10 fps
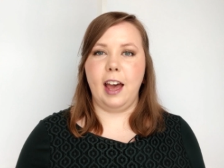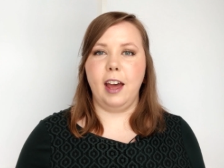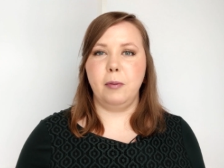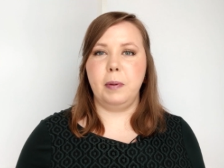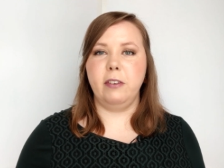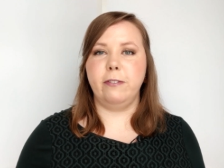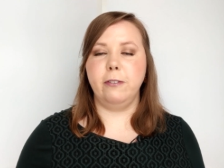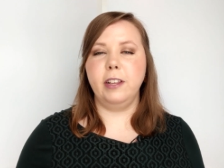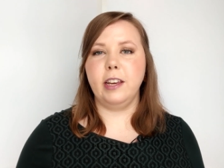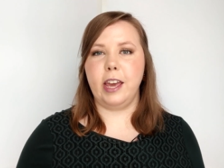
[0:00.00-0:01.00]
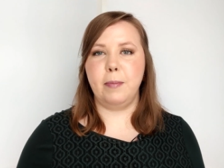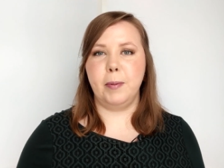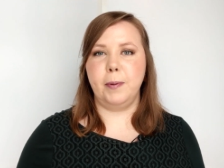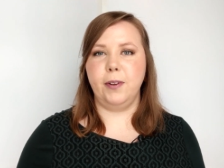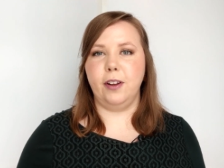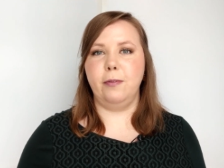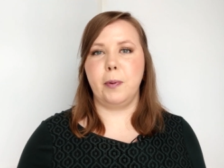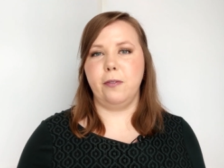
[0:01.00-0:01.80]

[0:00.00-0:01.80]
and be fully capable of